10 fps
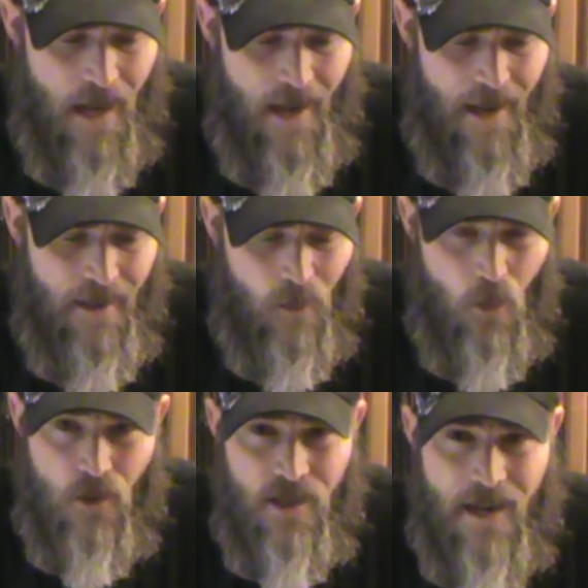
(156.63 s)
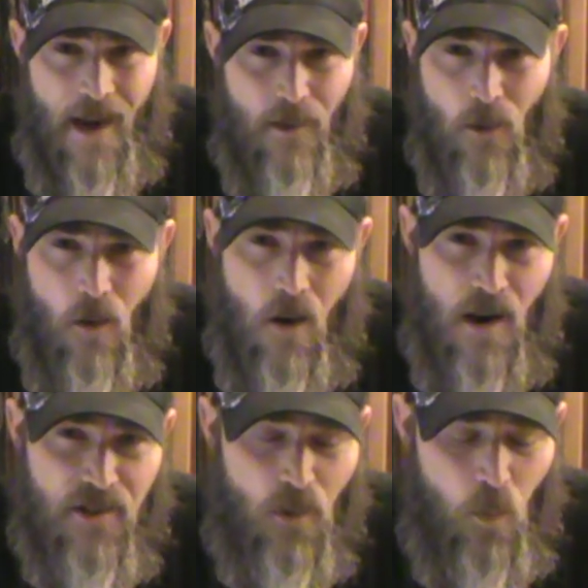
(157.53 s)
And of course, scattered
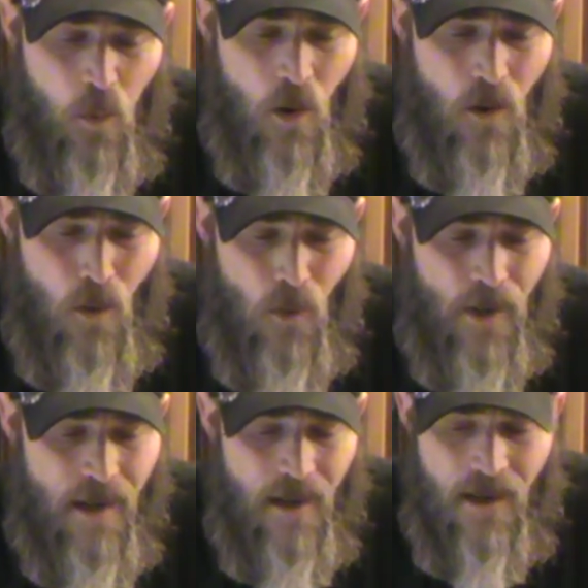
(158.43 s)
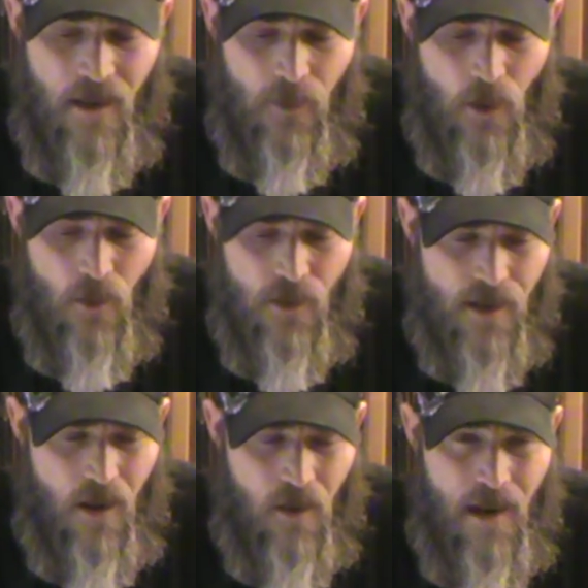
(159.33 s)
across the world,
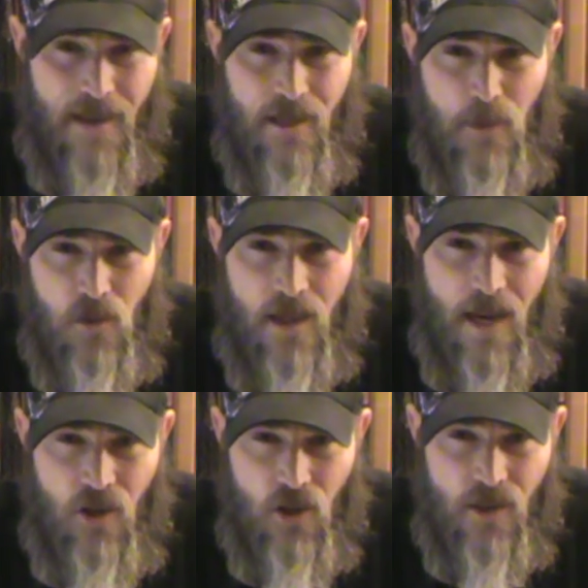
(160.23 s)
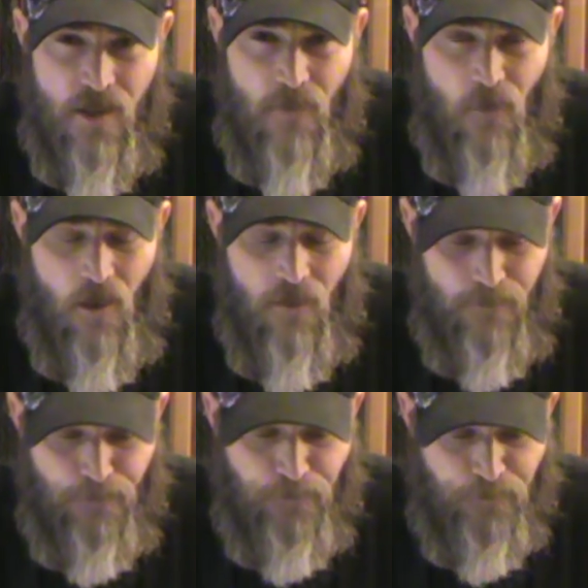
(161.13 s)
there's all kinds of mutations from